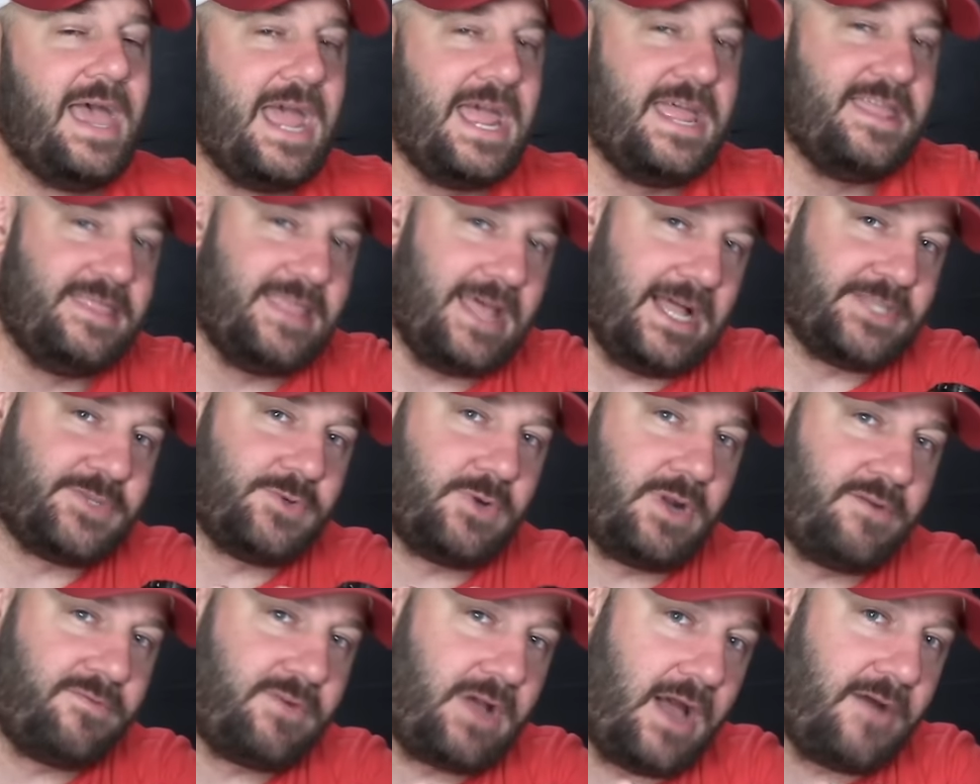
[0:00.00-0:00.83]
And that's
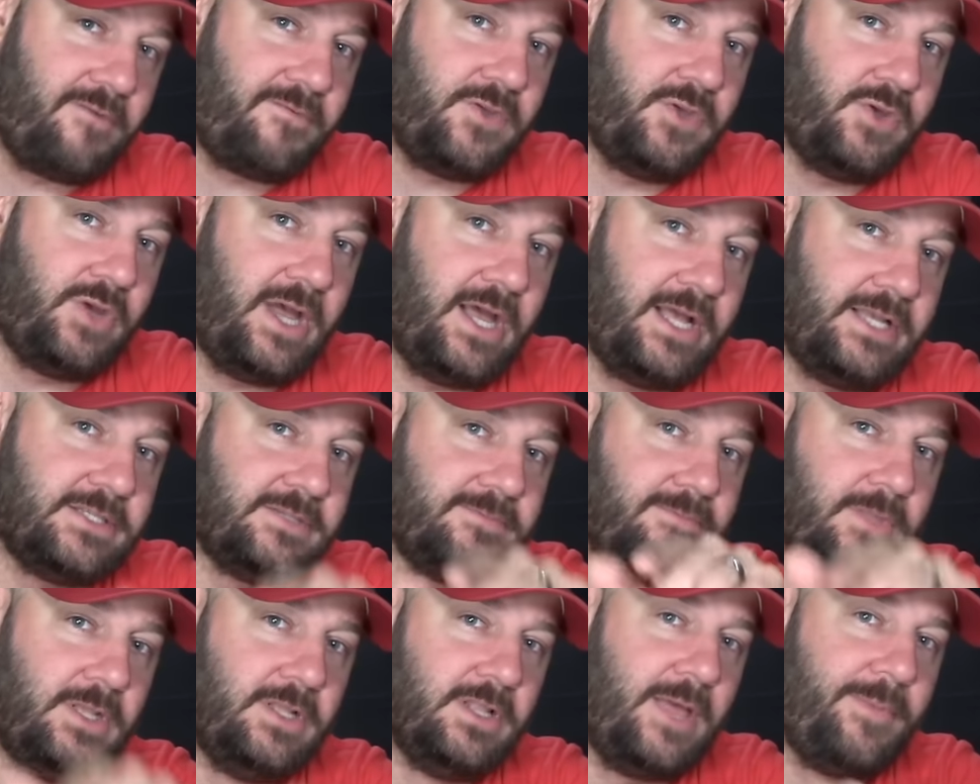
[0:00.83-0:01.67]
what I've got for you guys.
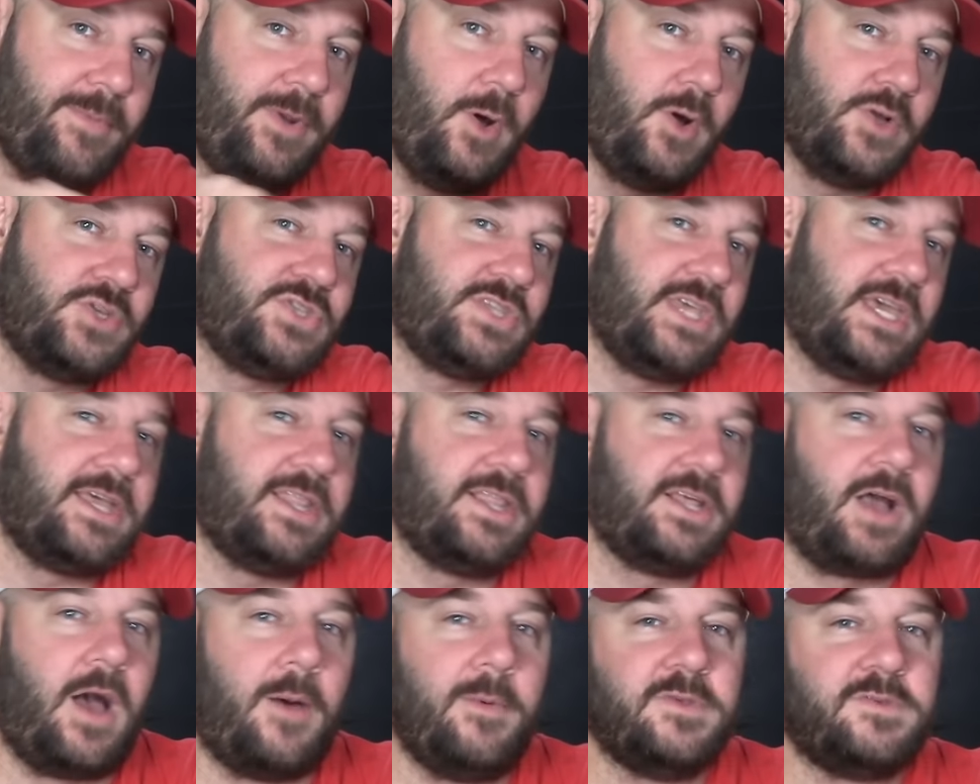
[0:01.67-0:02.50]
Let me know what you think in
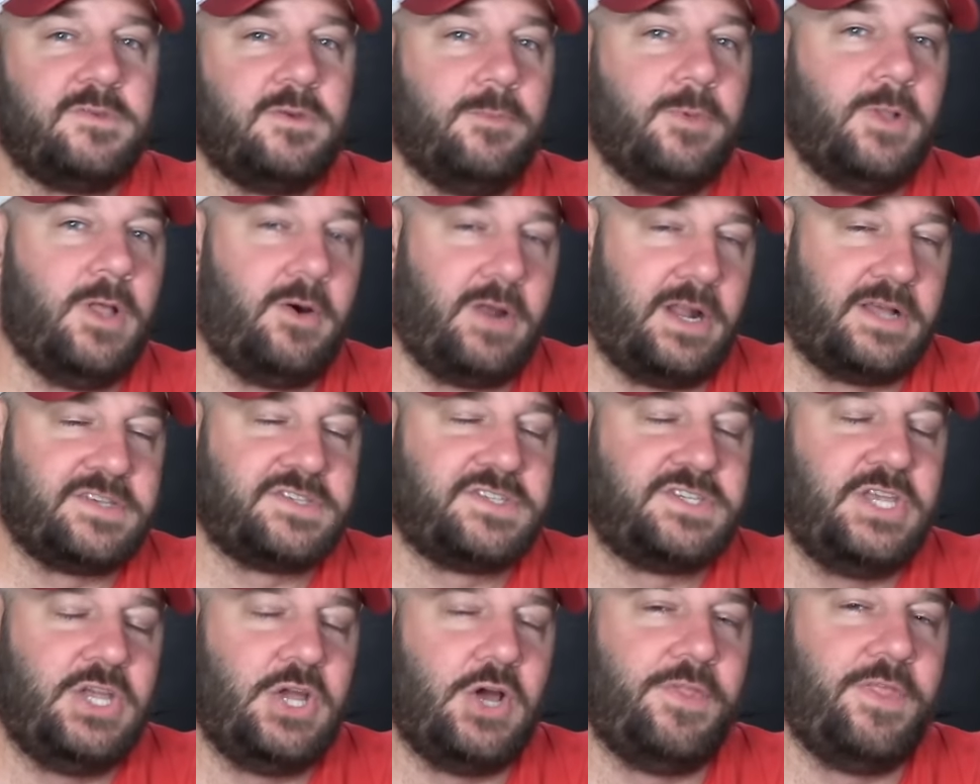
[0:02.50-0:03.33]
the comments below, and I'll
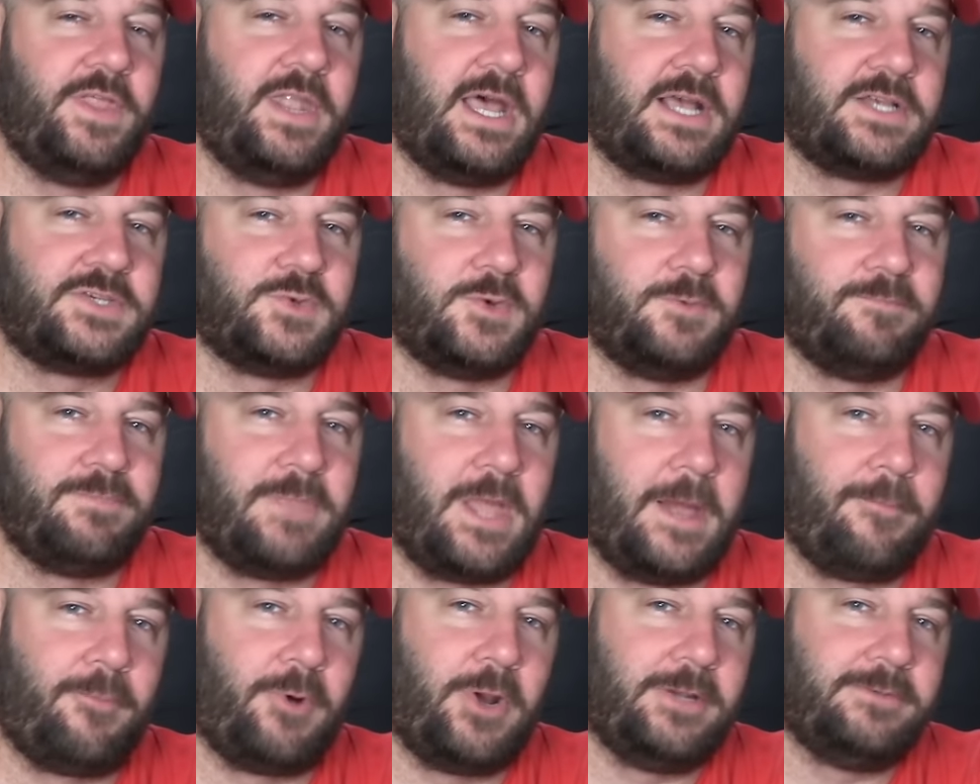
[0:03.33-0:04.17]
see you on the next one.
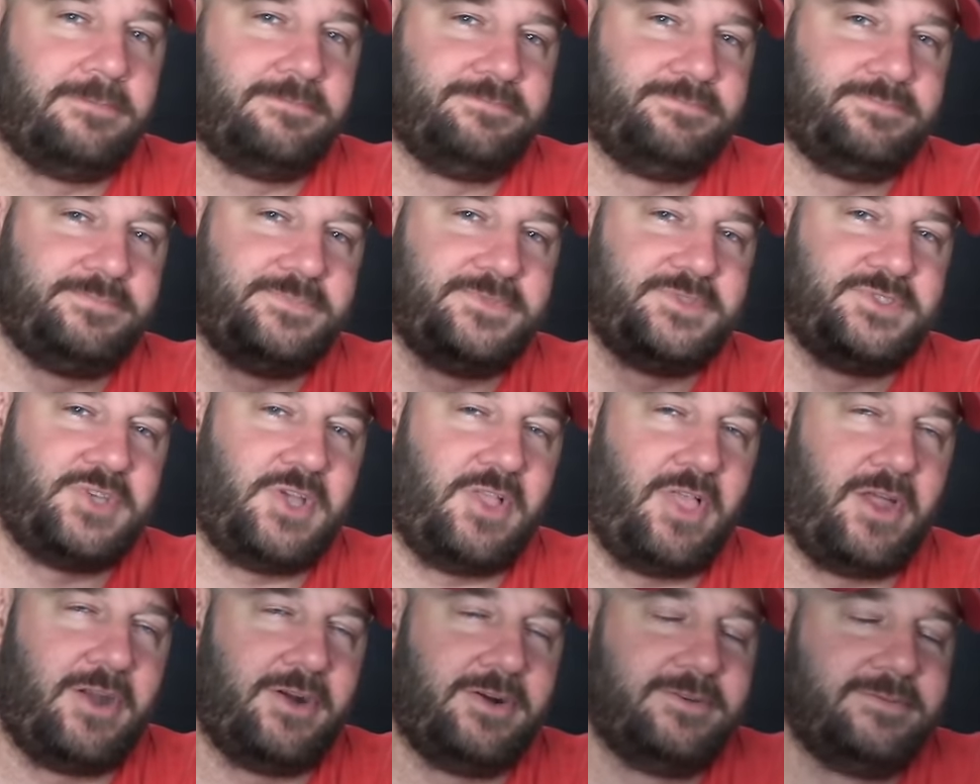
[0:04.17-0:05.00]
I'm Braden. See
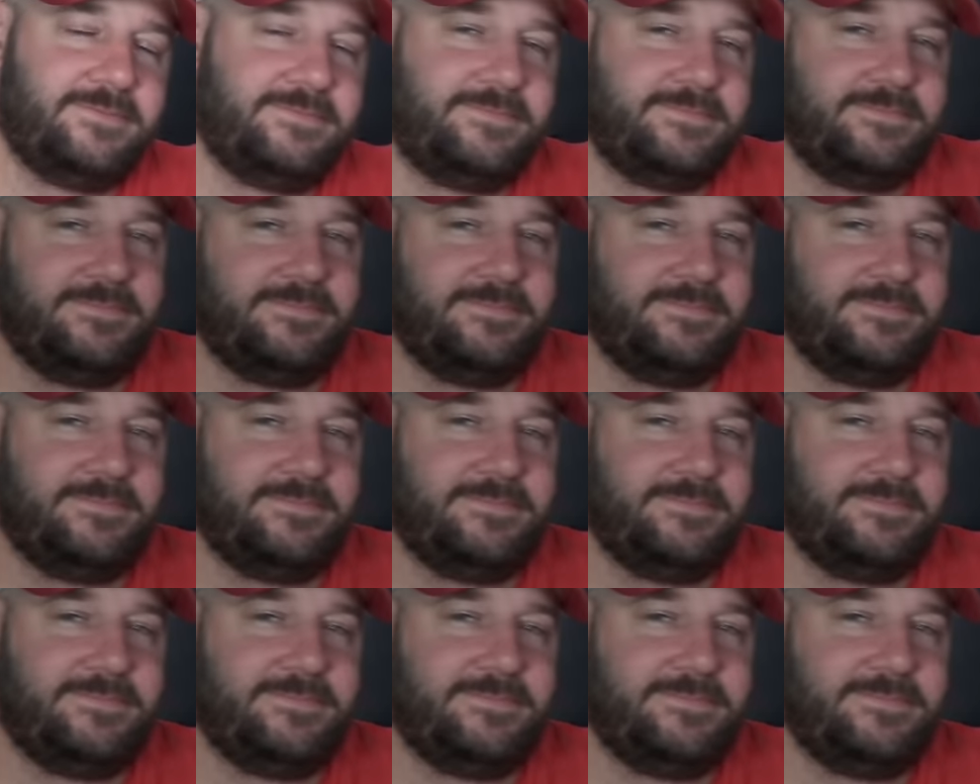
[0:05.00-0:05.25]
you later.